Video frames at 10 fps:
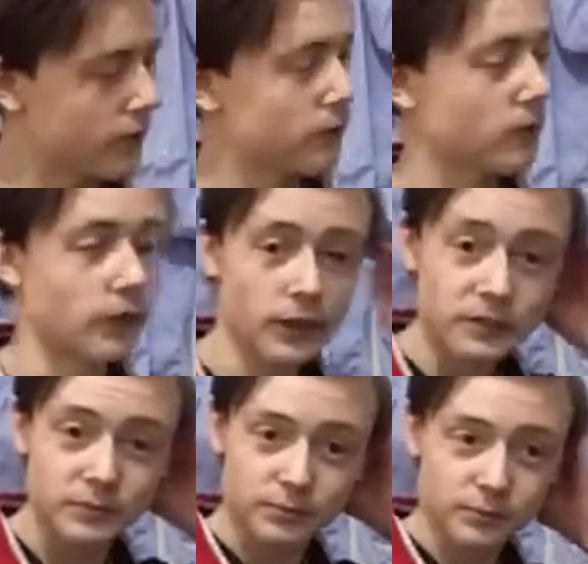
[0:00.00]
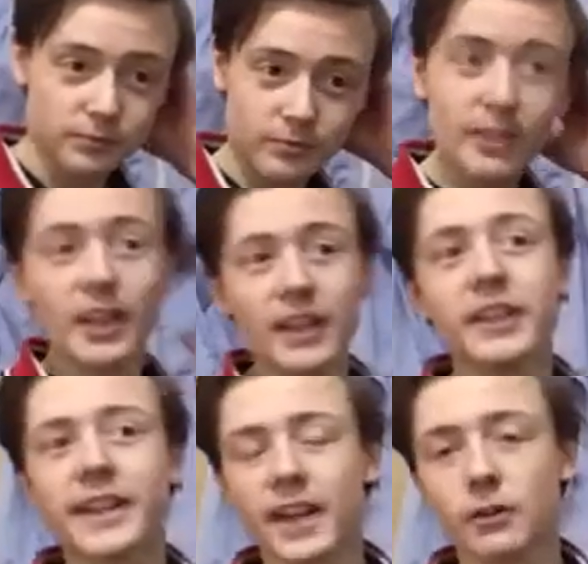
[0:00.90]
So,
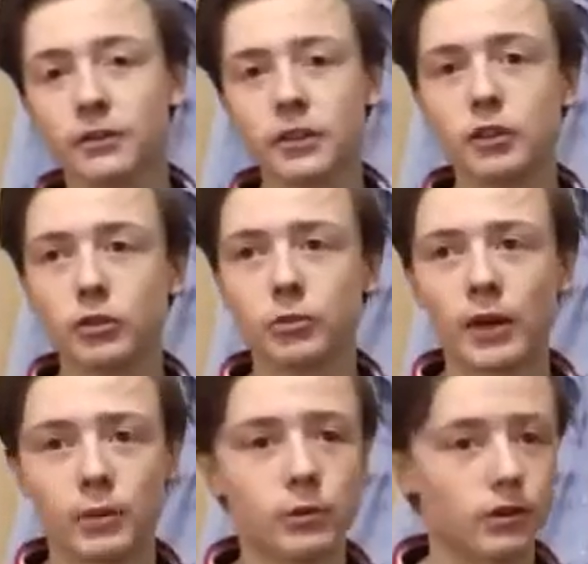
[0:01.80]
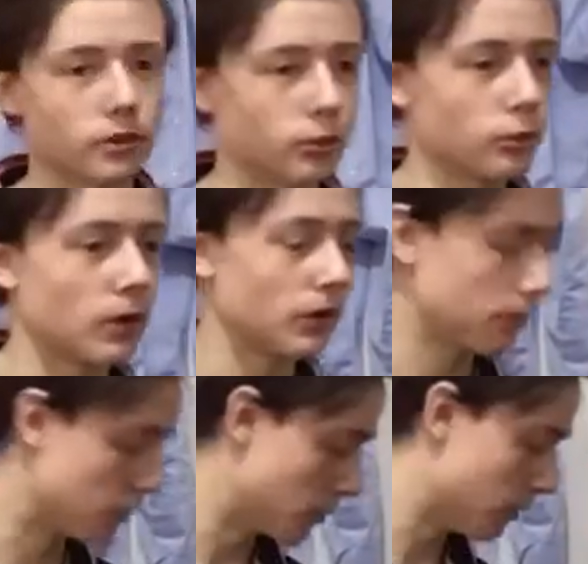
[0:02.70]
you can also use white ones as well,
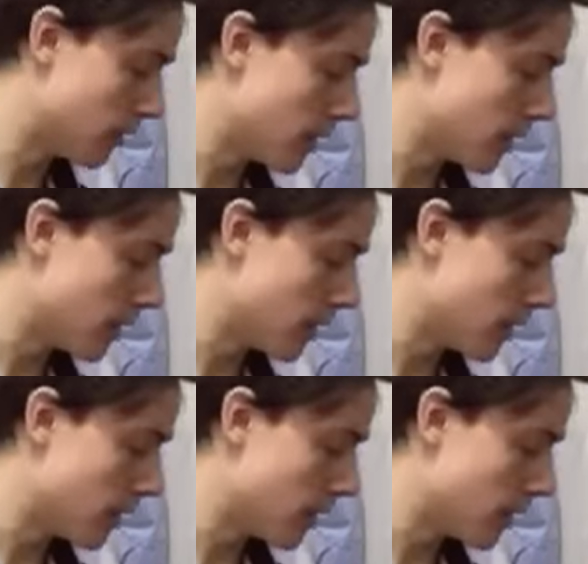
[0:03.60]
but